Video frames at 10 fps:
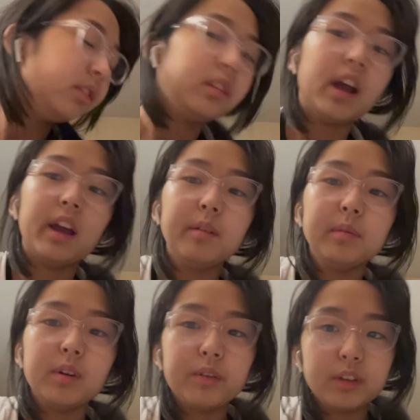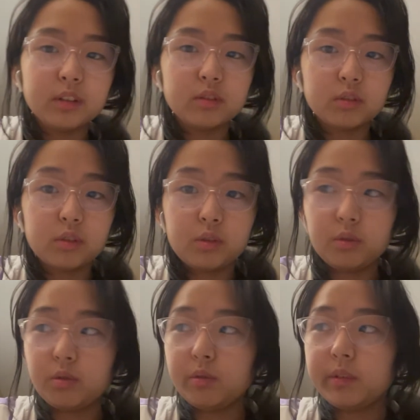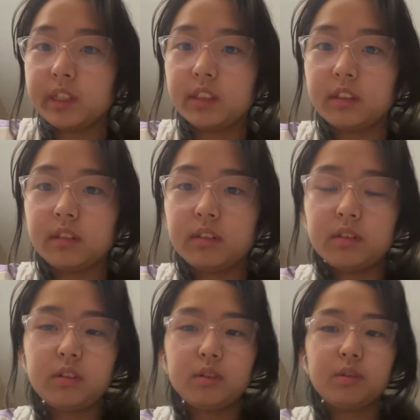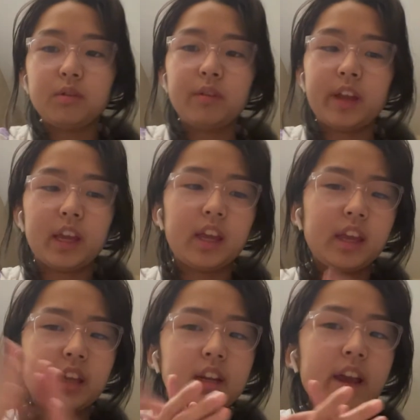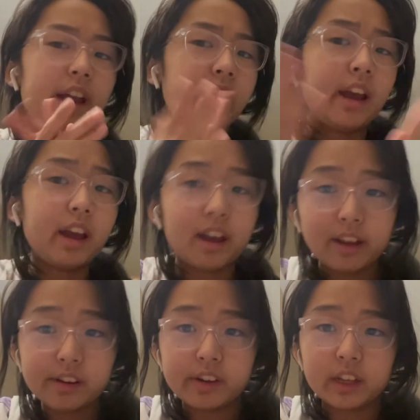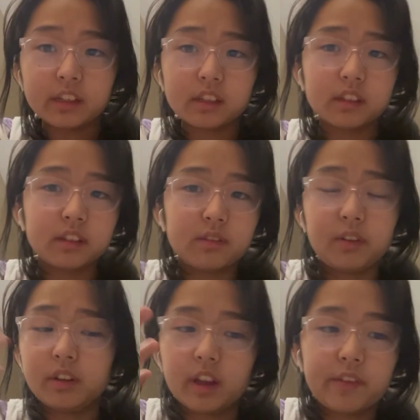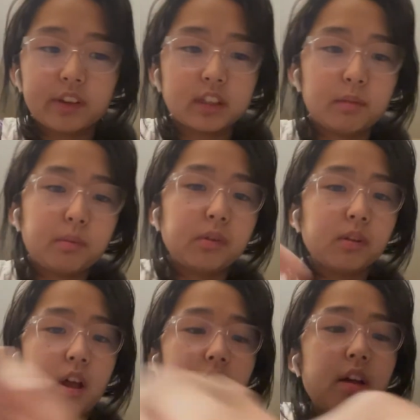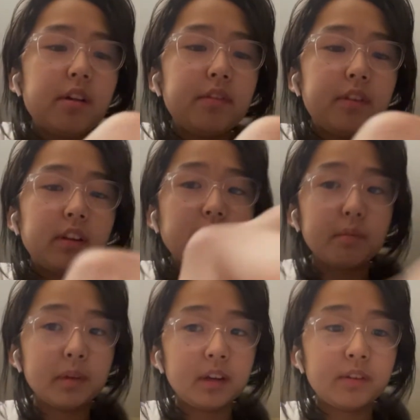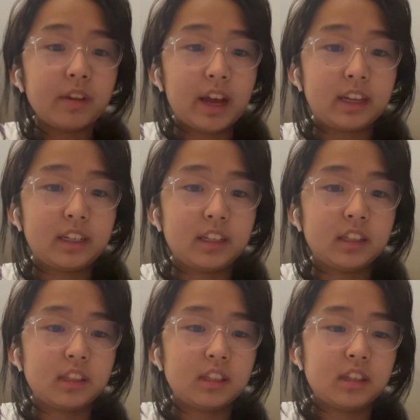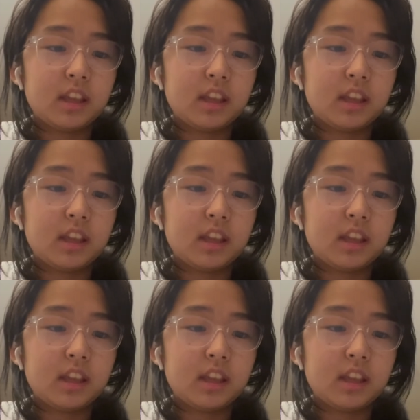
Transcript: I'm going to do an IRL real-life example of limiting reactants